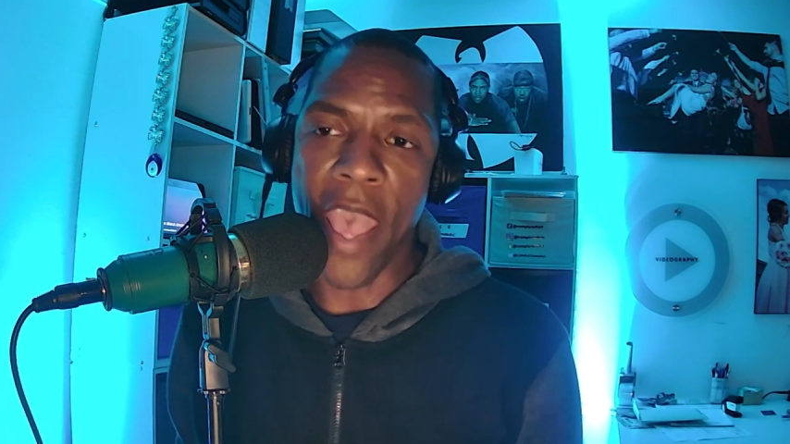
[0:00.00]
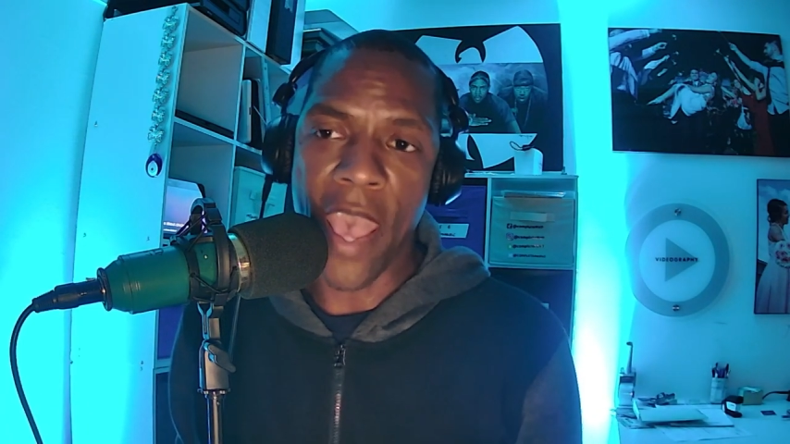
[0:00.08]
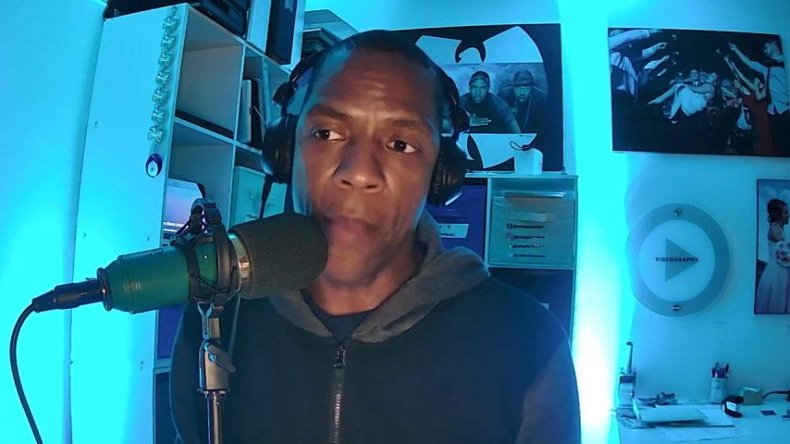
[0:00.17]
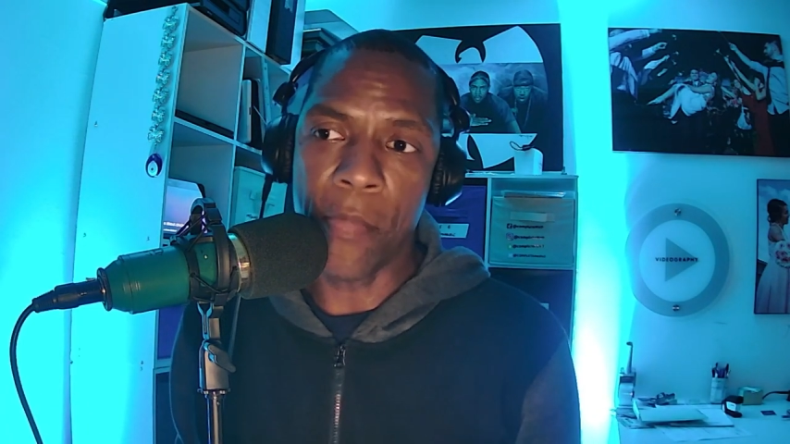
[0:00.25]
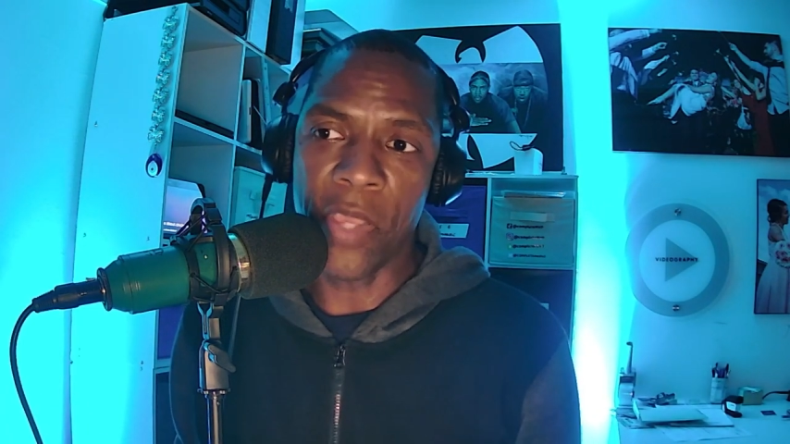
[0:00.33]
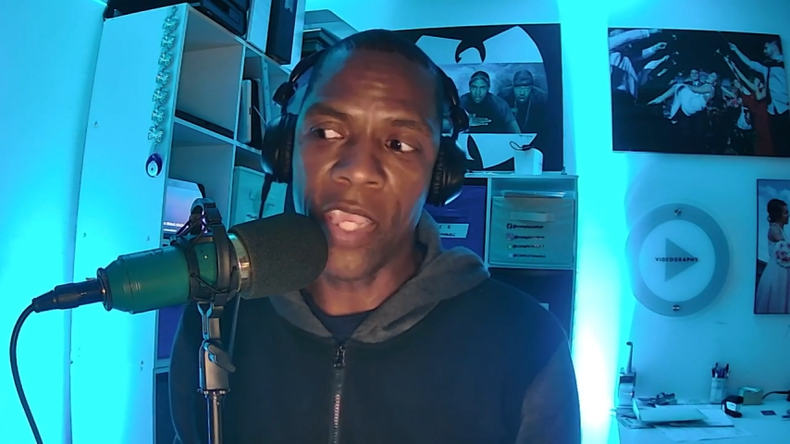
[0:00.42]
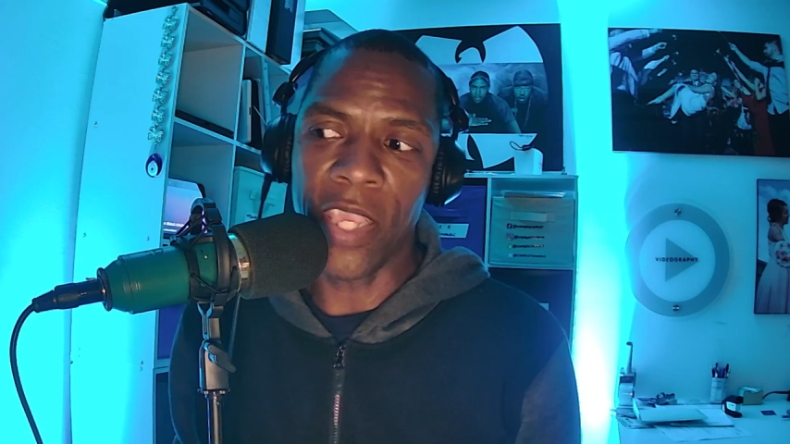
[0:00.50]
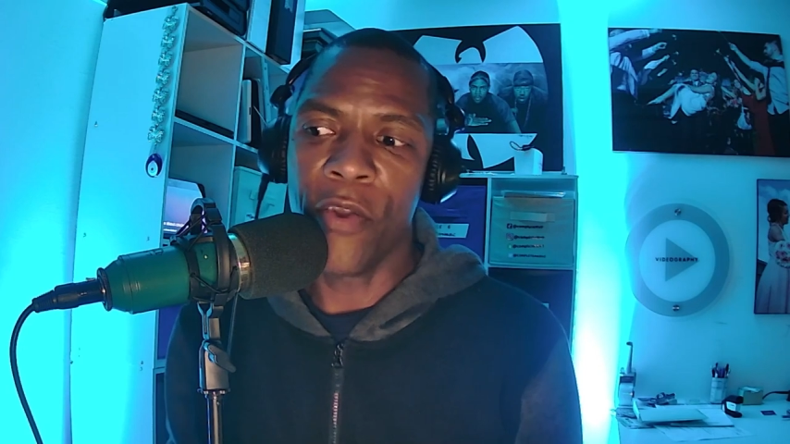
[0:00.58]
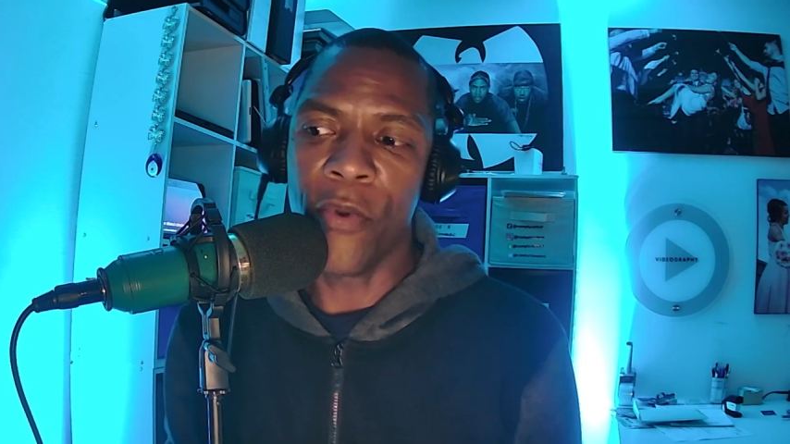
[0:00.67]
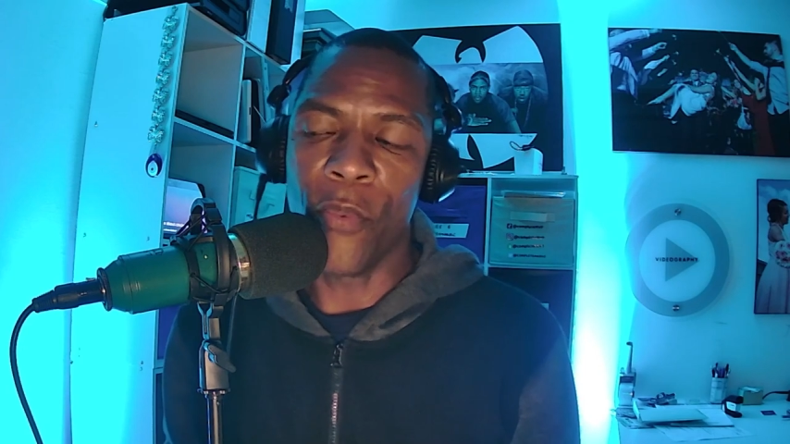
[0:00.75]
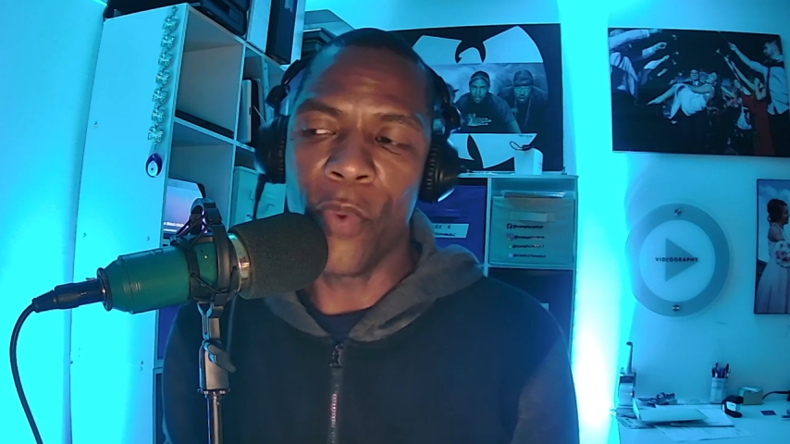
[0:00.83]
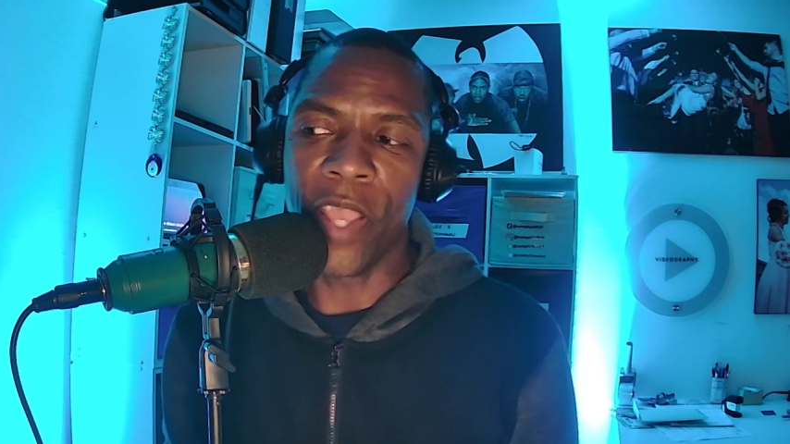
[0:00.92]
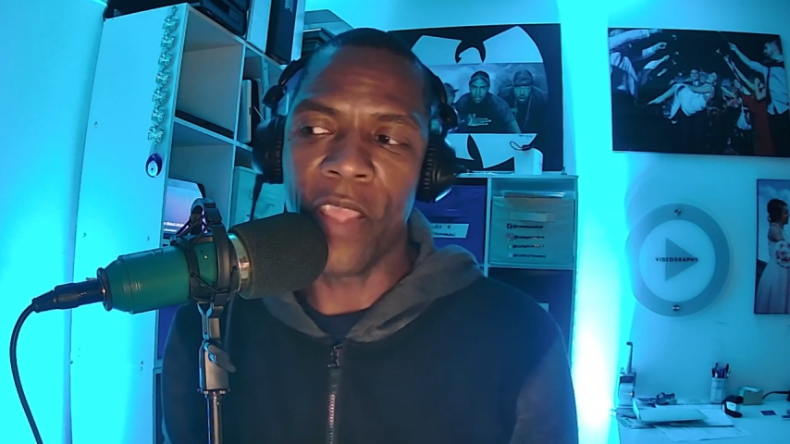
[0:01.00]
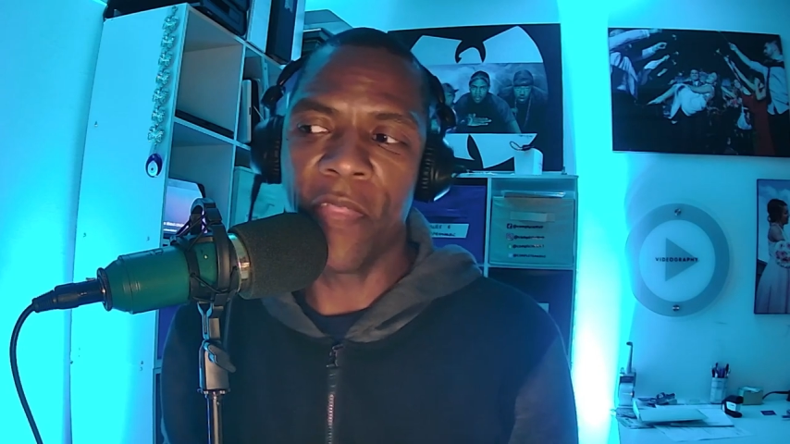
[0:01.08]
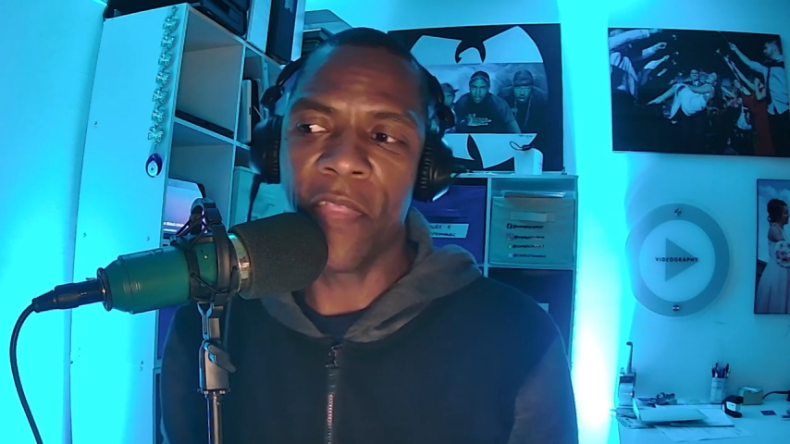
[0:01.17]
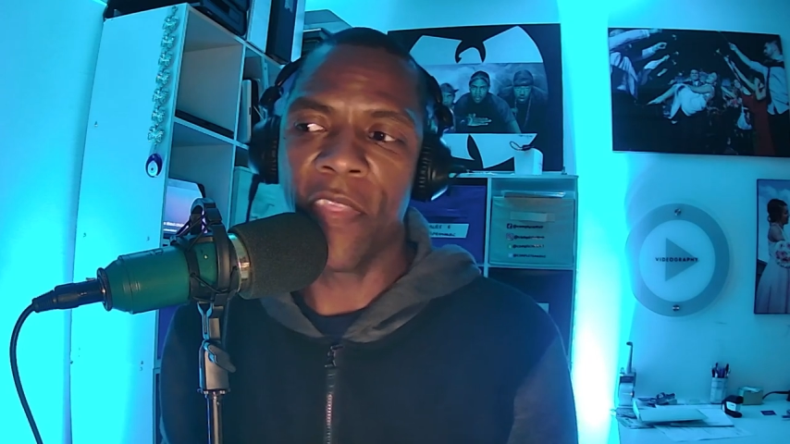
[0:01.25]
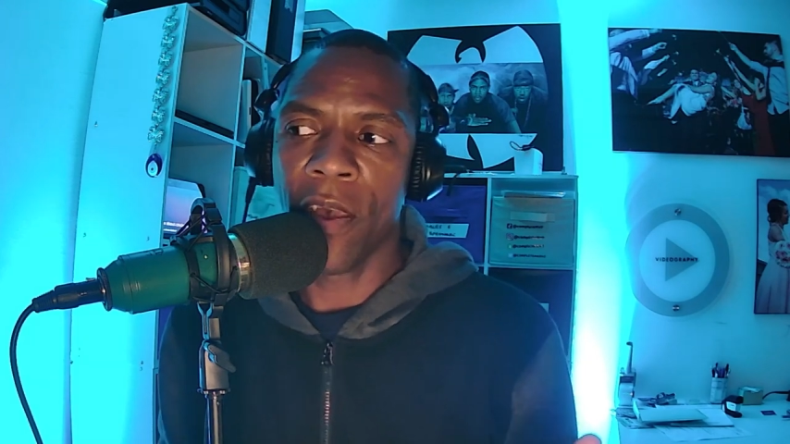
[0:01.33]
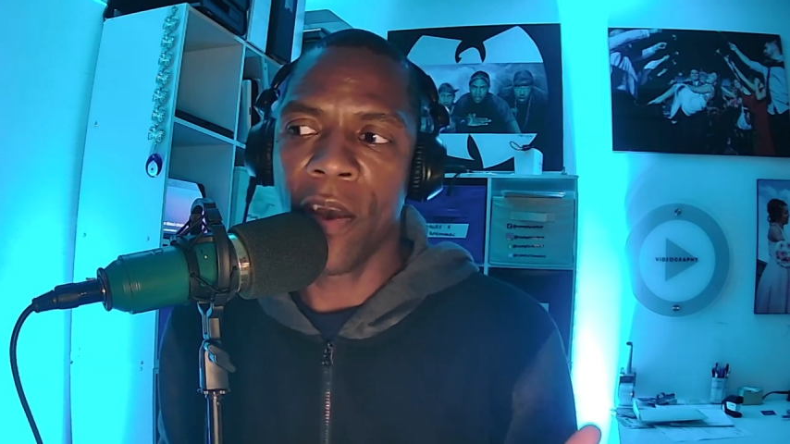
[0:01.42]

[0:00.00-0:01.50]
happy with